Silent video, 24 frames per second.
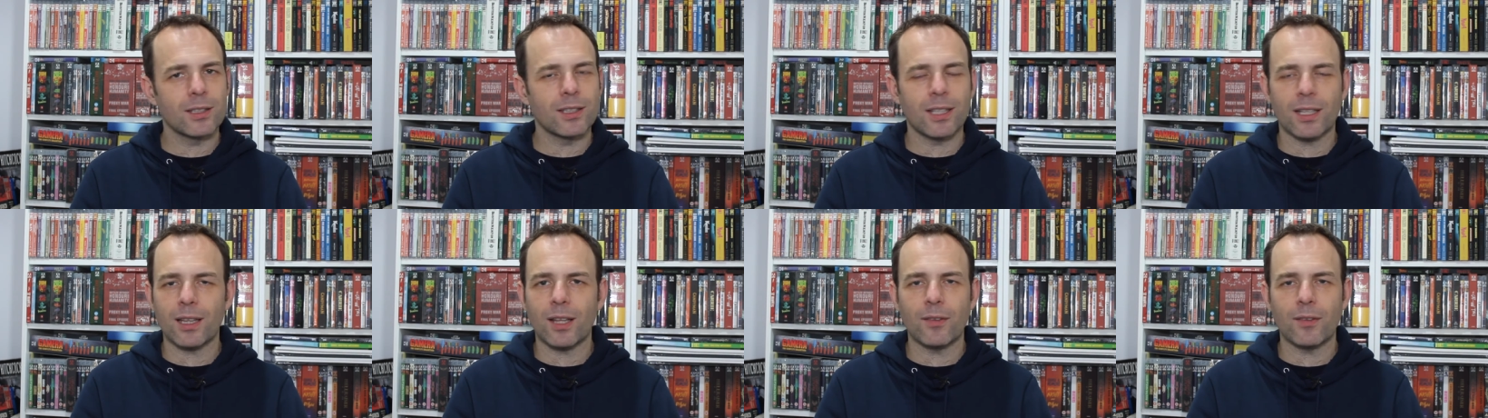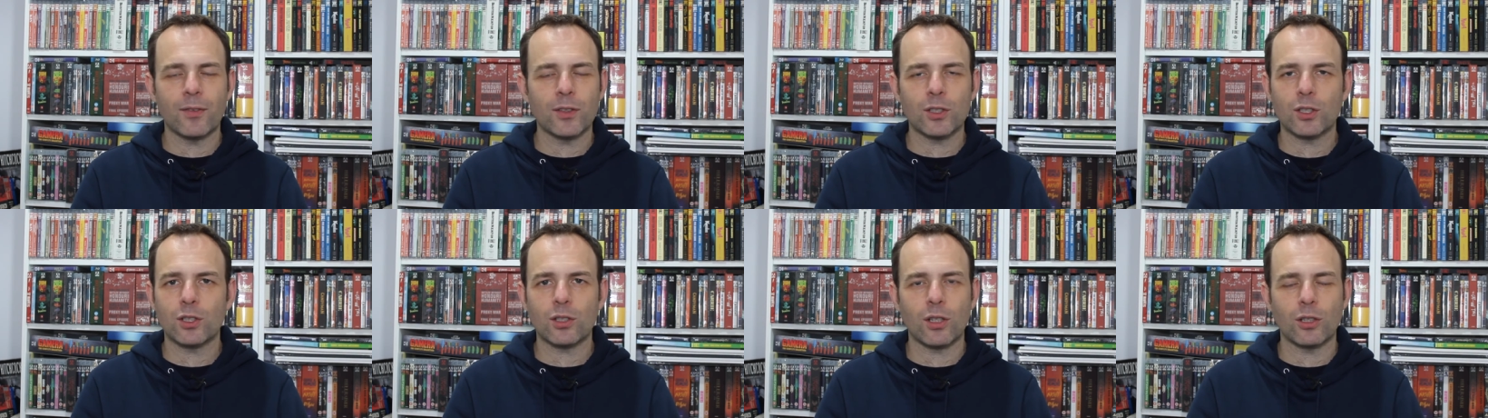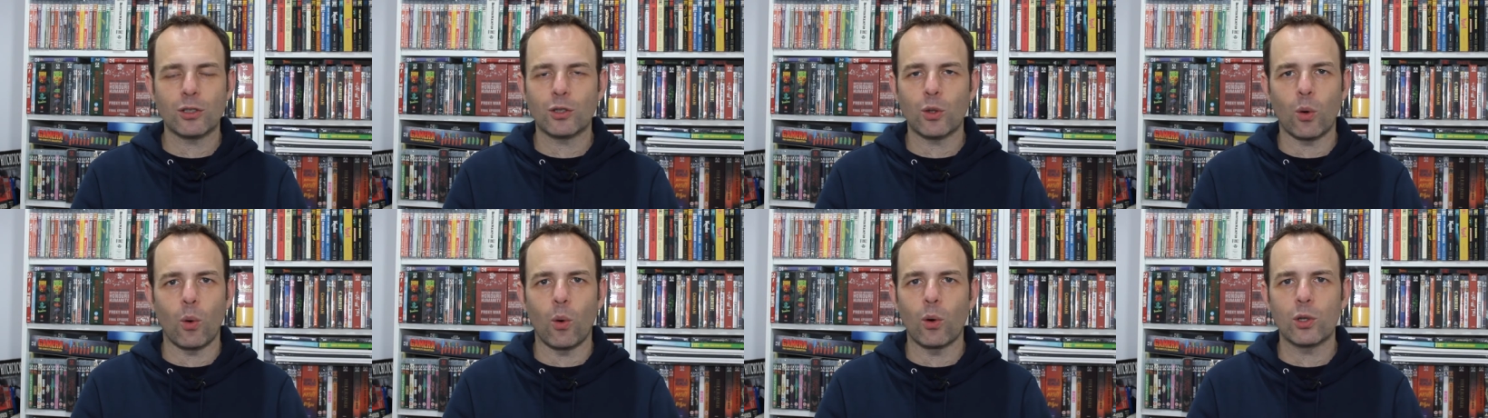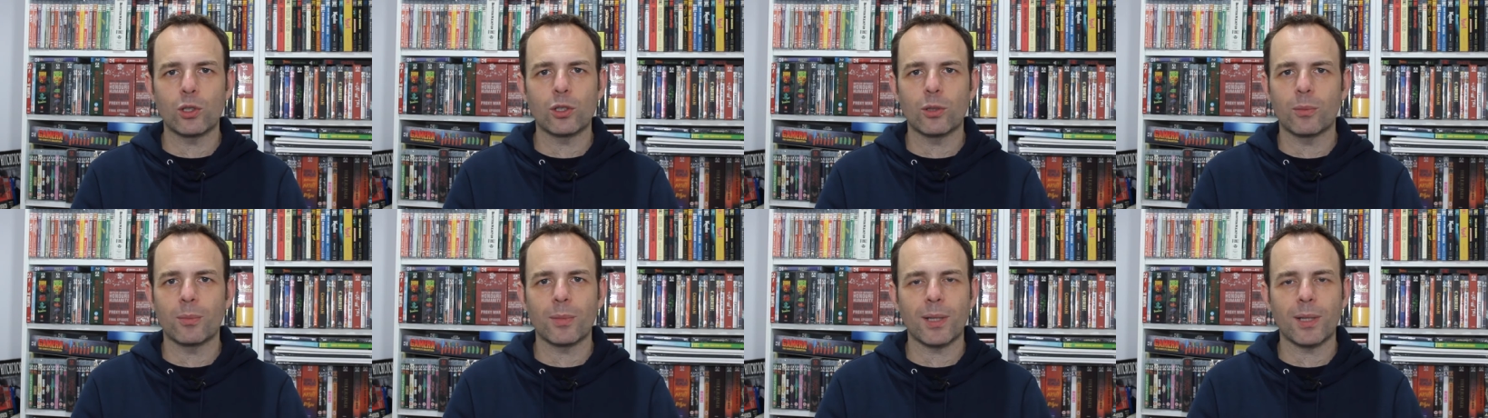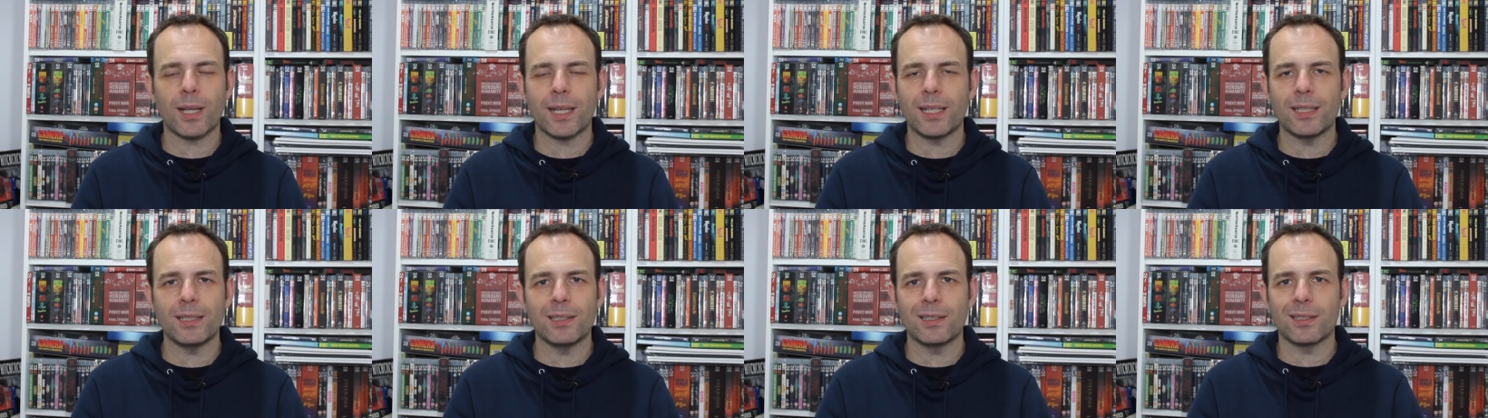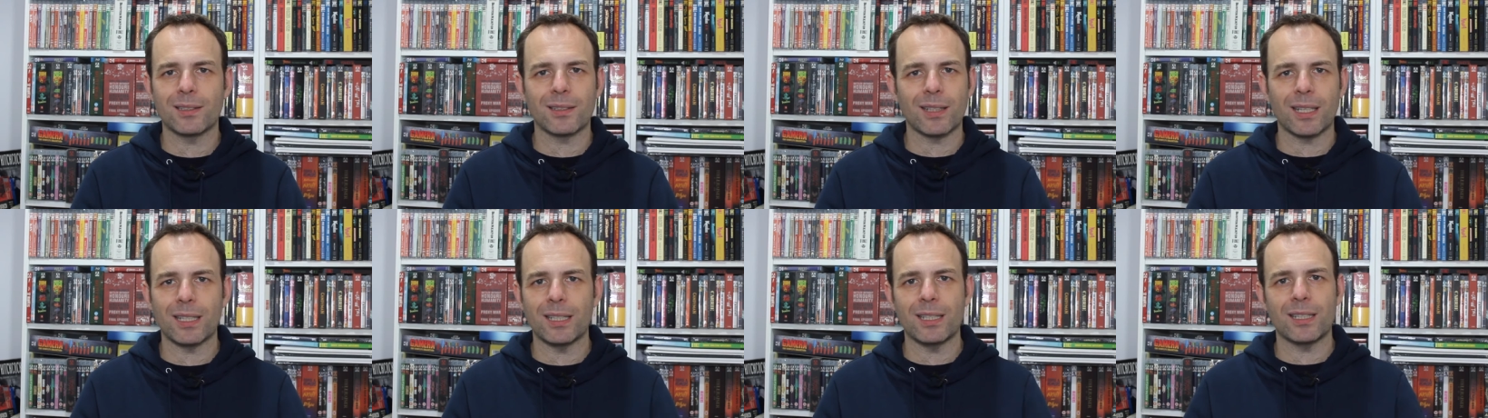deliver such awesome
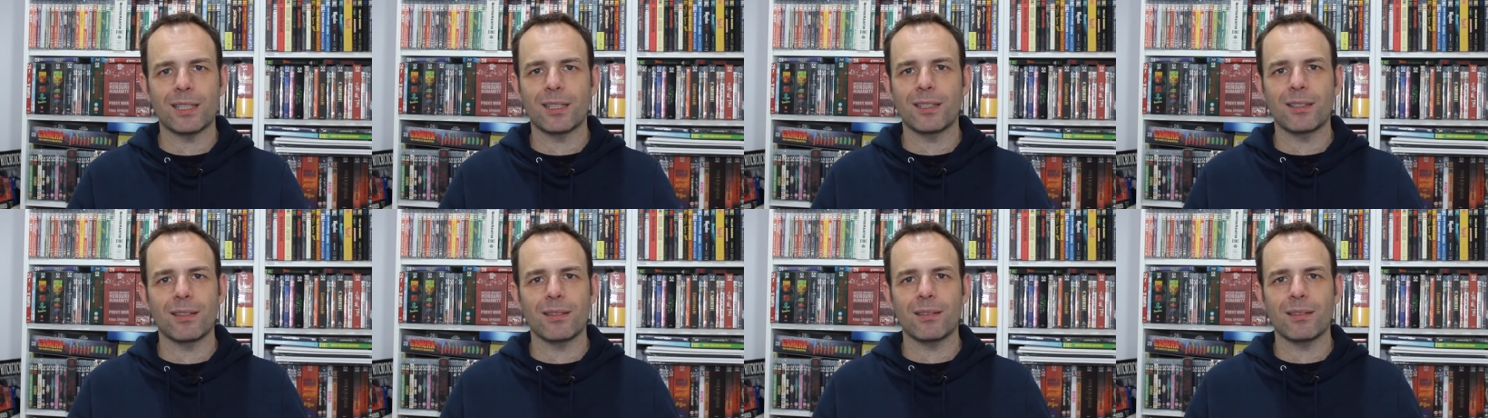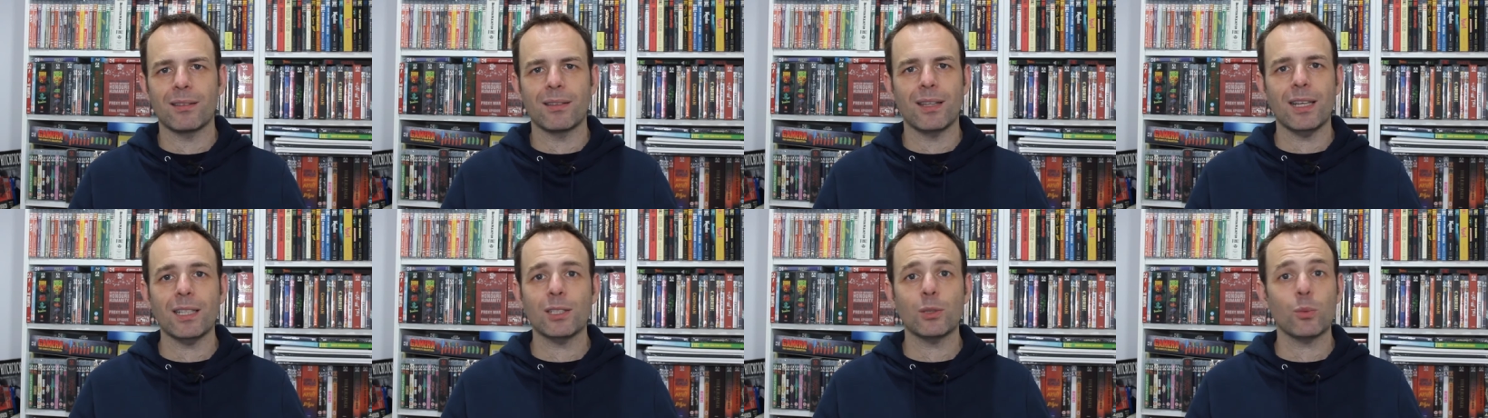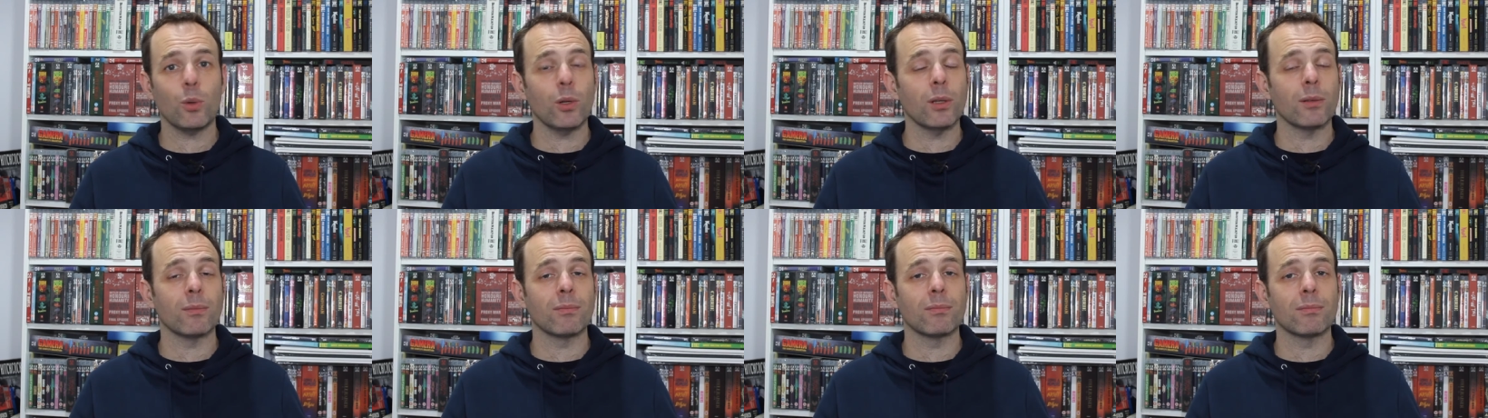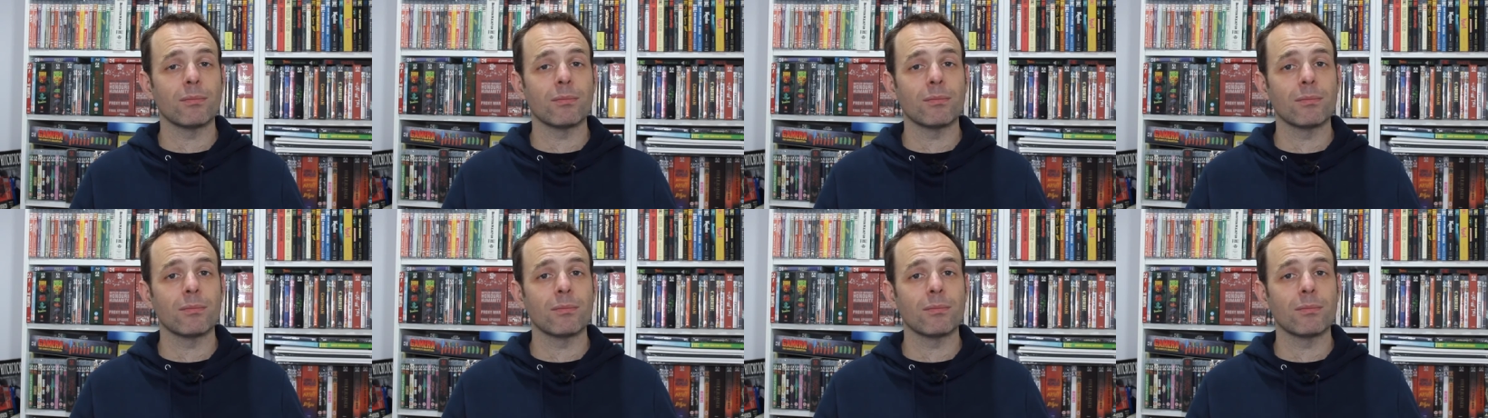lines like this one.